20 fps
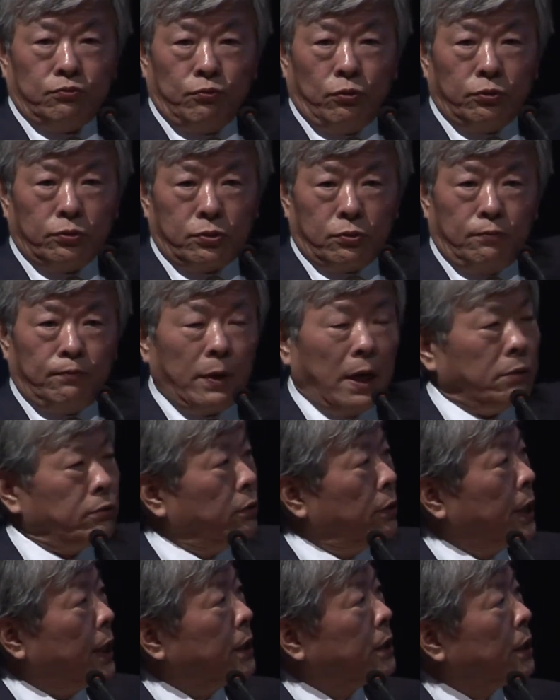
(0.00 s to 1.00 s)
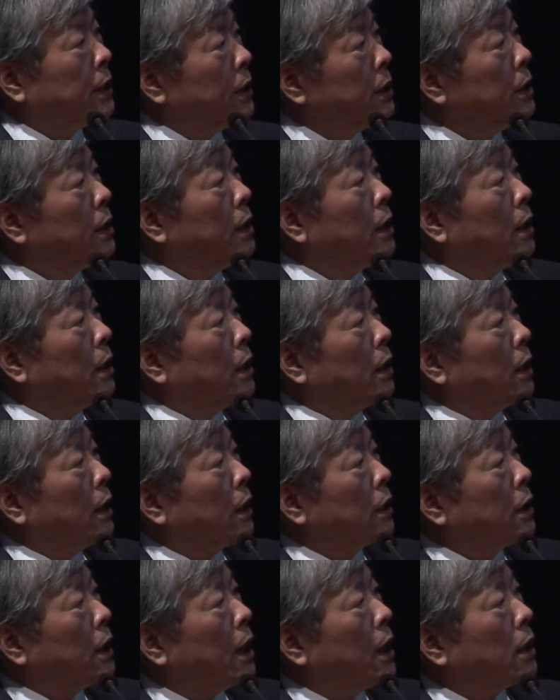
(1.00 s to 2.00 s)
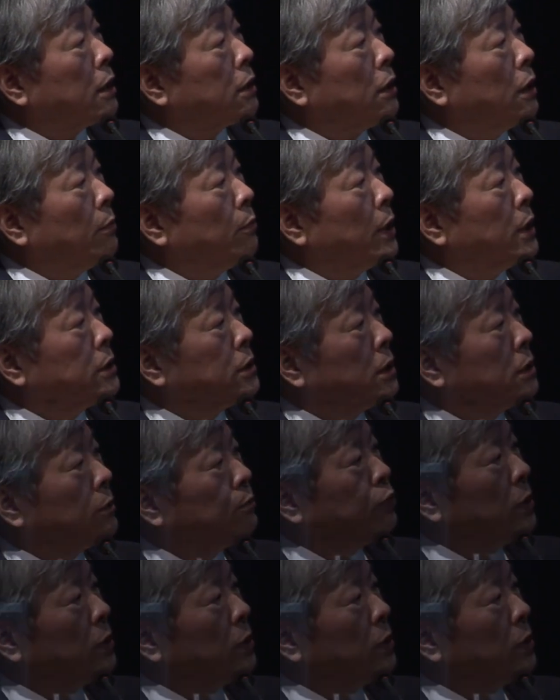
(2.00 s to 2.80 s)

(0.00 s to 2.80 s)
also found later, that messenger